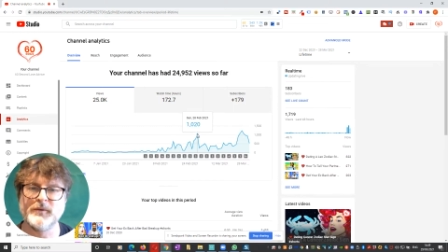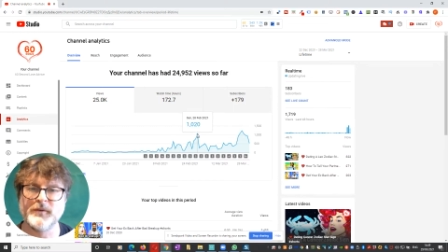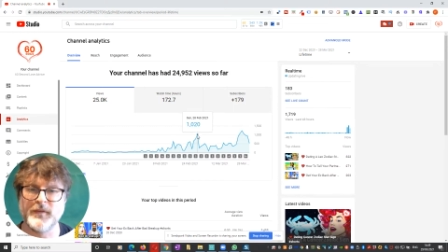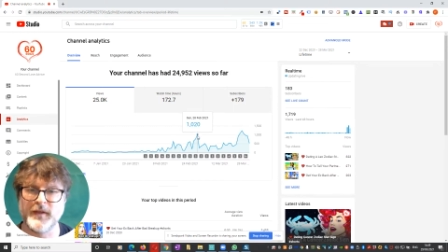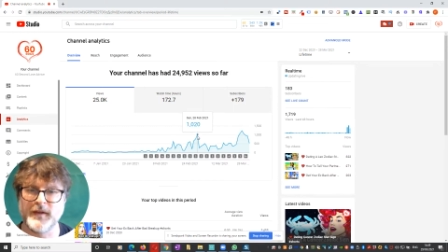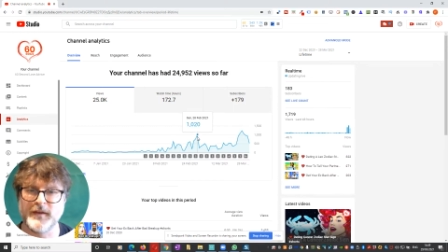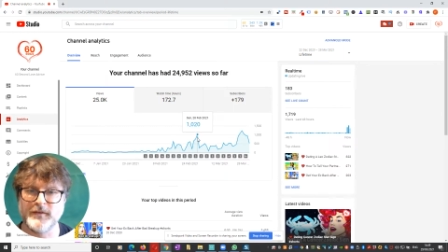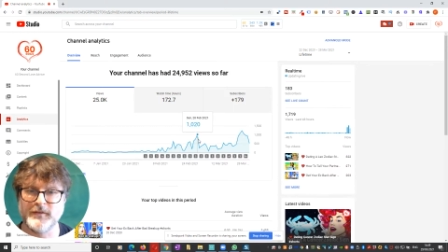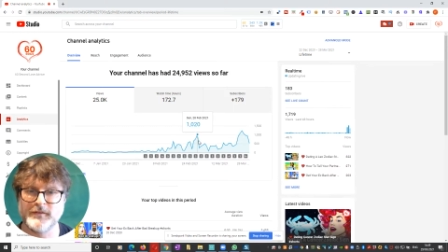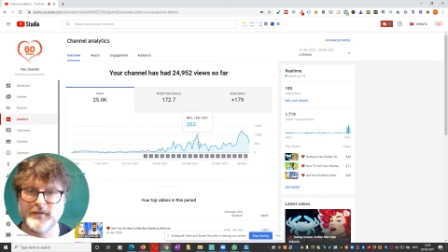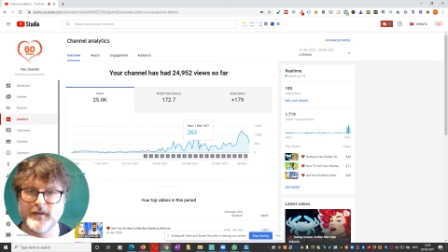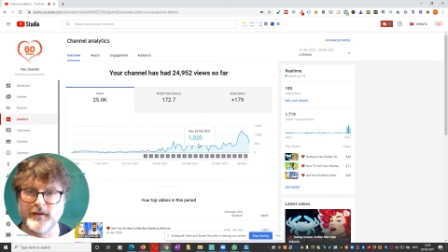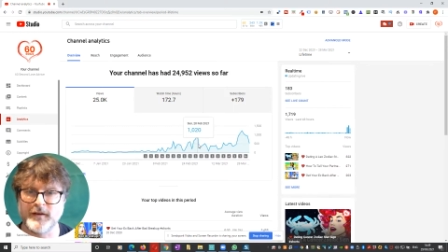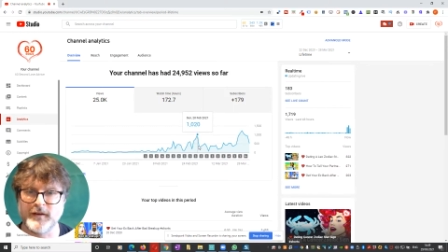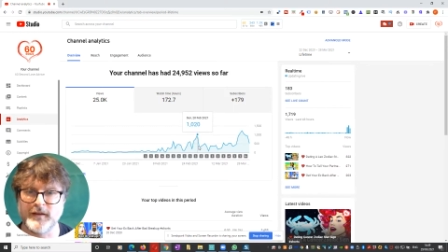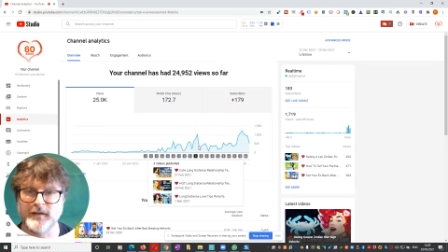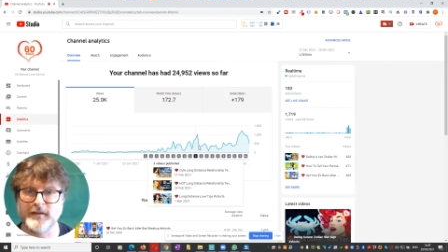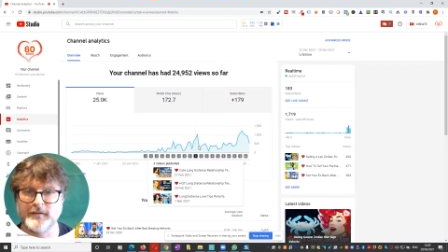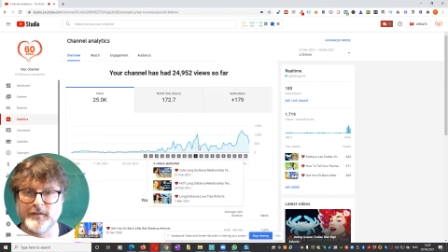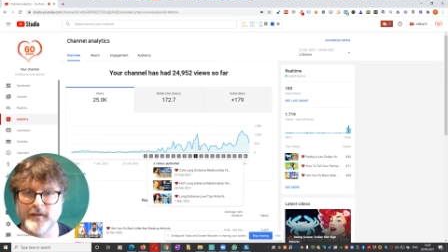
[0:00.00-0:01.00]
and then
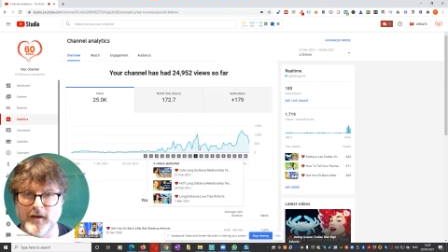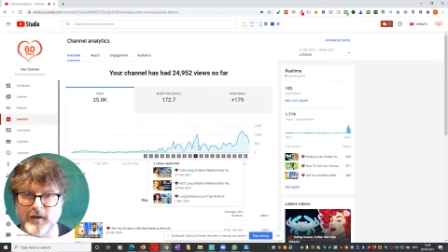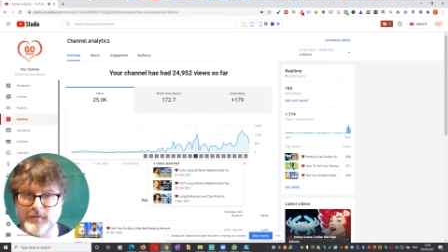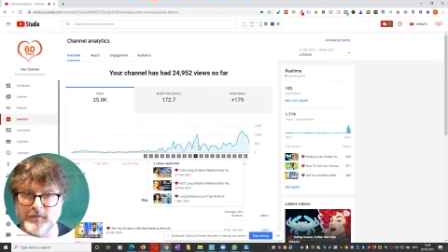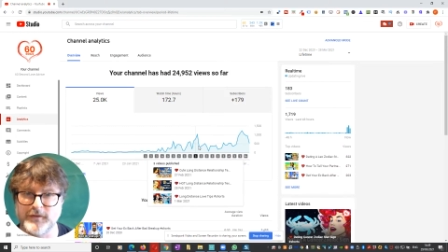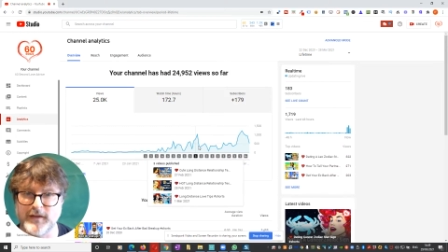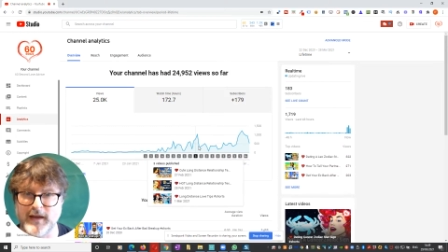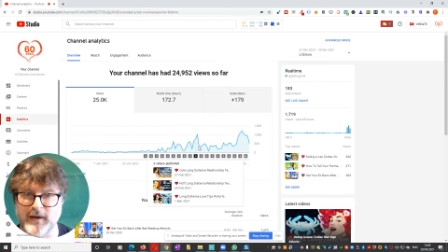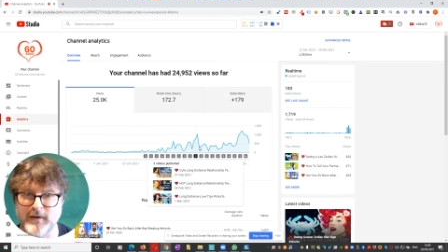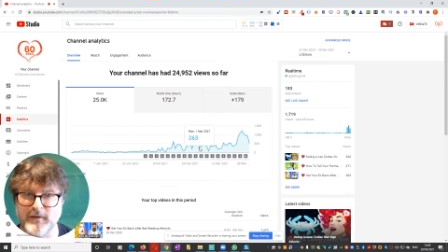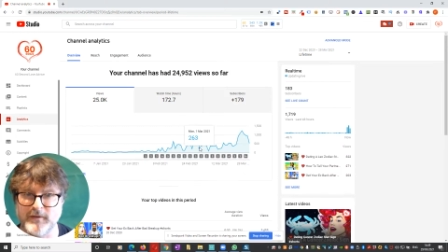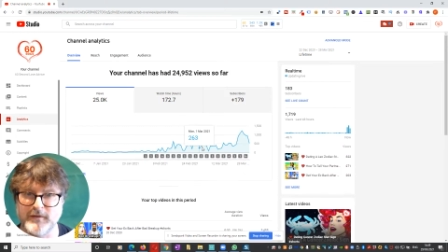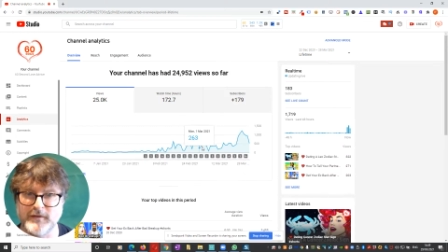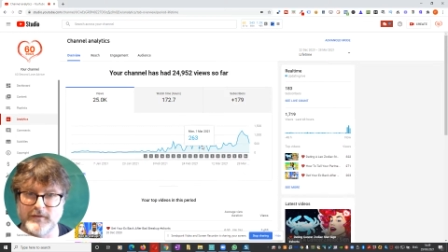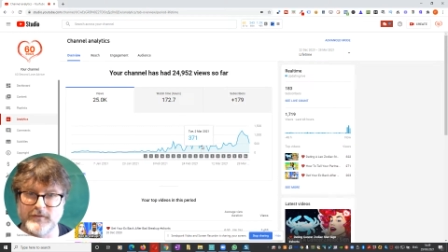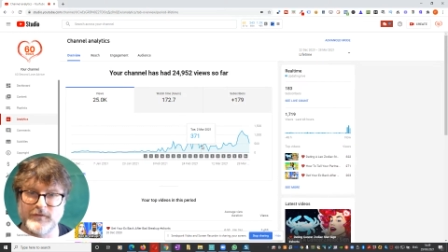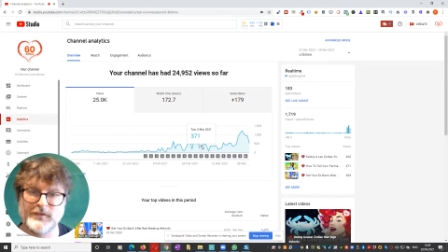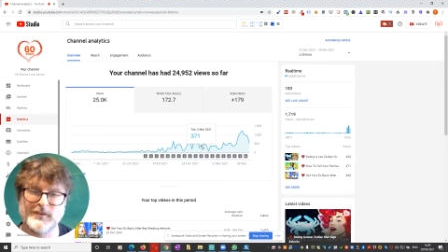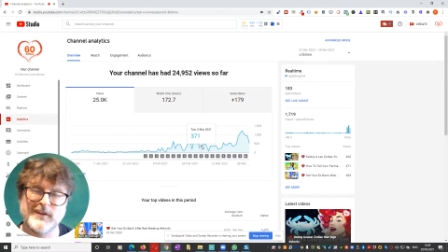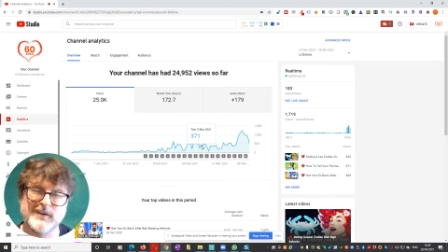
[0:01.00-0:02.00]
suddenly it dives down, and you
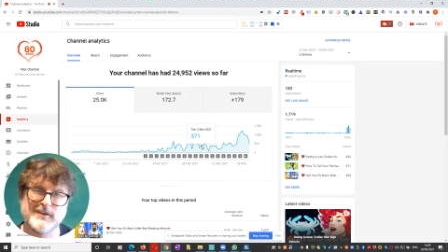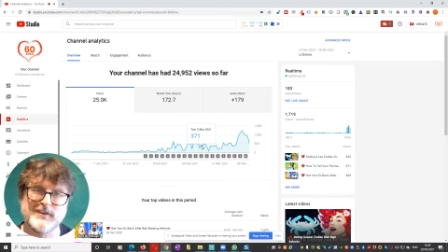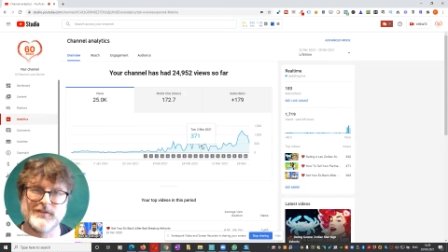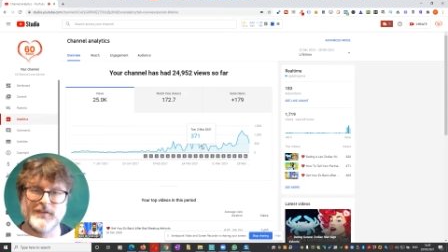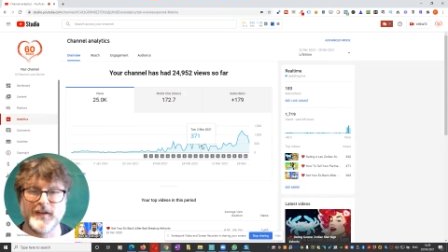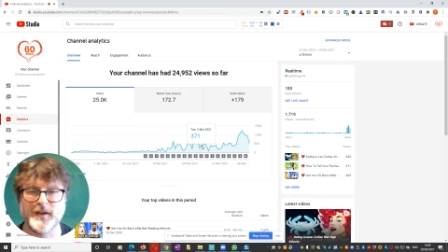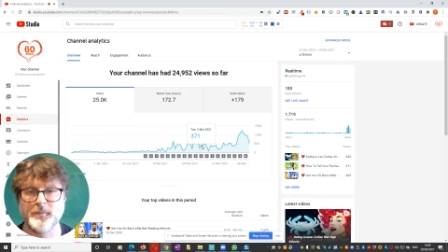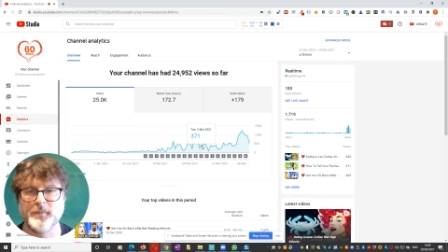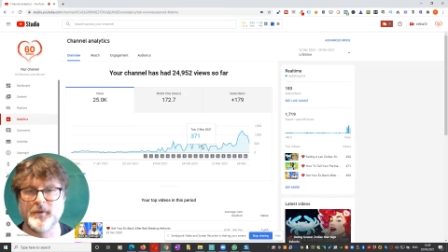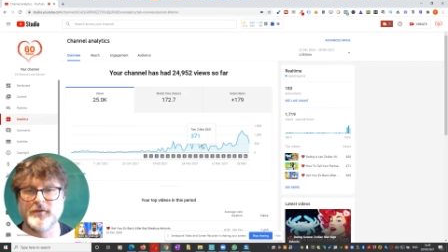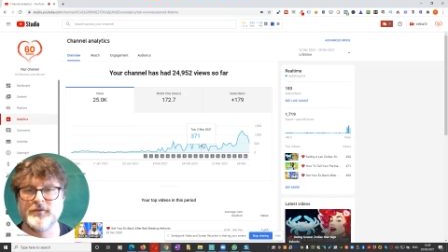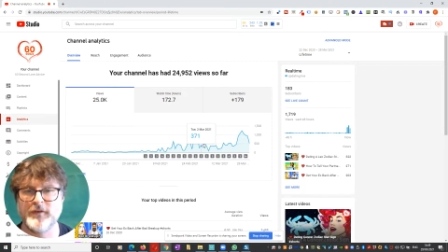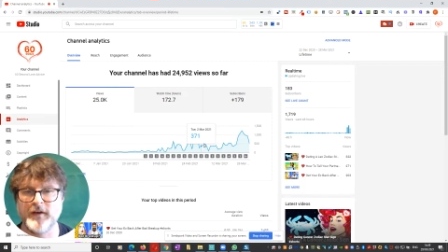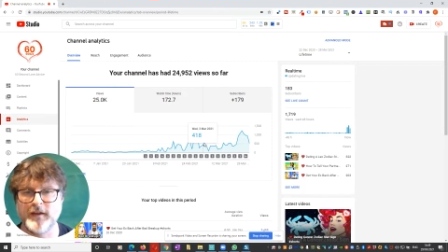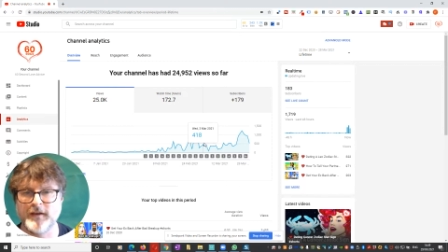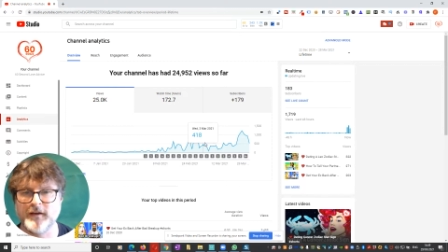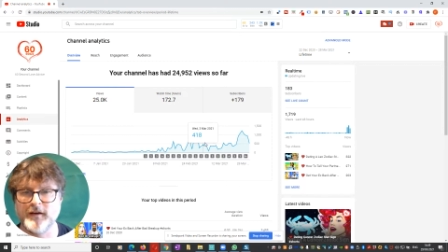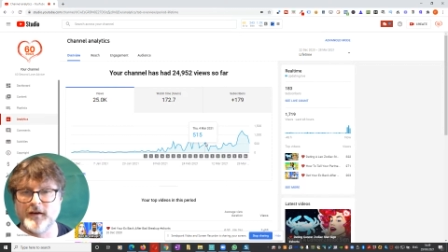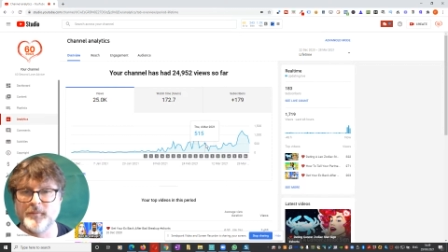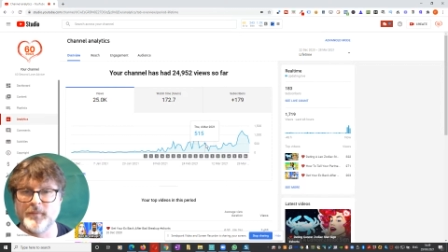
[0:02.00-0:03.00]
start to feel a bit
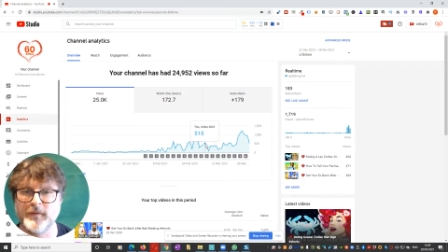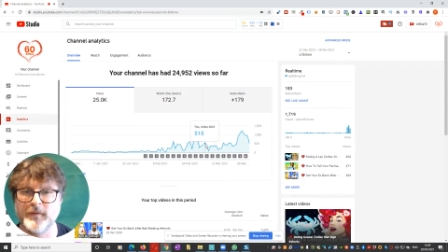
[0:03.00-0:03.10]
fed up,